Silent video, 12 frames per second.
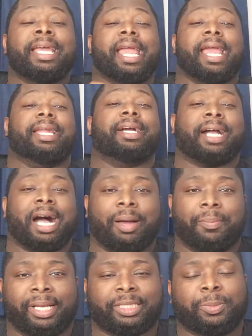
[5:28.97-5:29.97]
in the
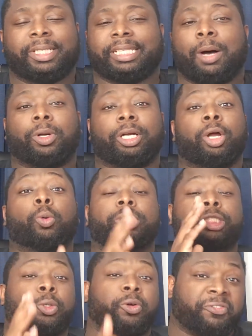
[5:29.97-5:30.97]
comments because I want to know
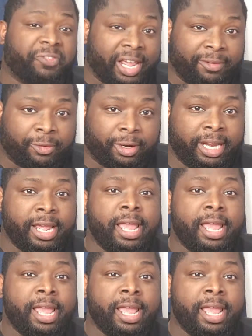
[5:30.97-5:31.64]
what your favorite